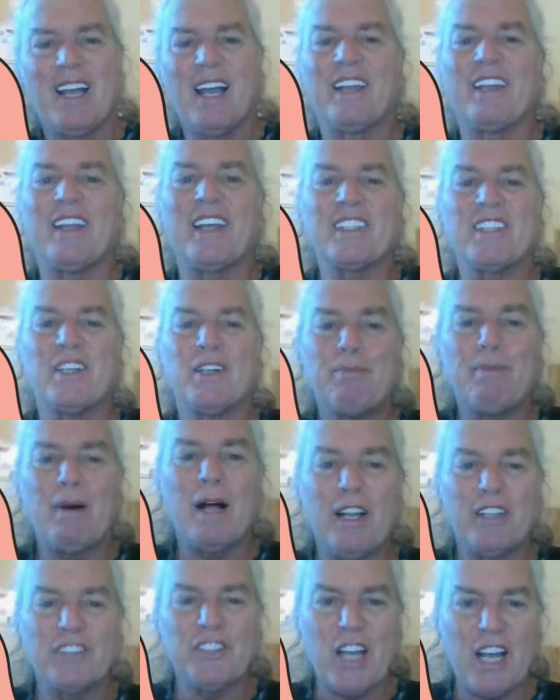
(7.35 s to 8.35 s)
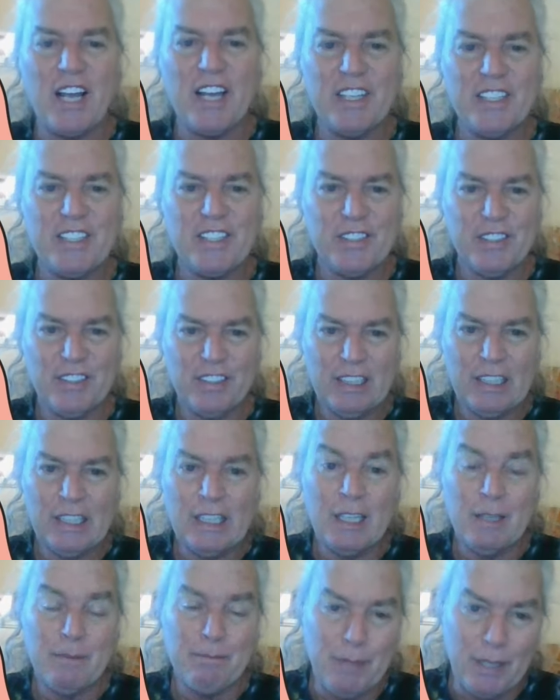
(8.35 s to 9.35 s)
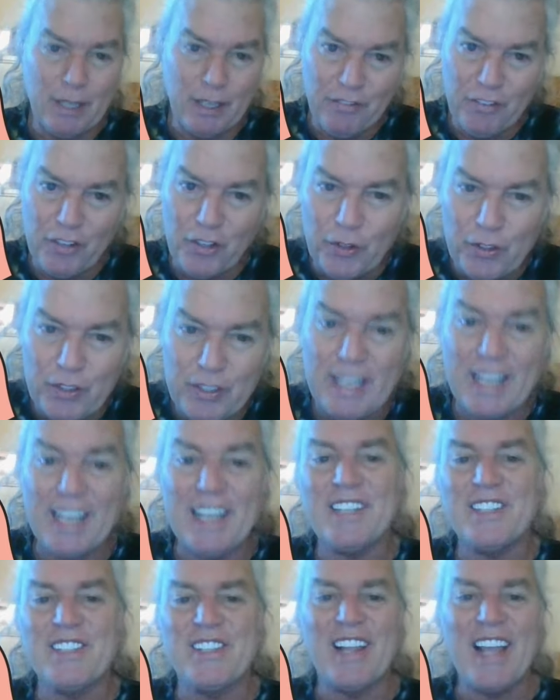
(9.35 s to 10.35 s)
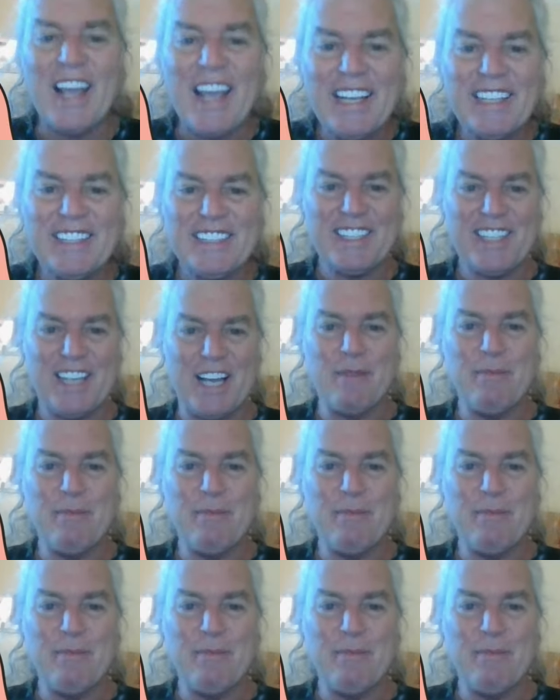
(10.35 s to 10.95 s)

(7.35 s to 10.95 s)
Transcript: I'd like to apologize being a few days late.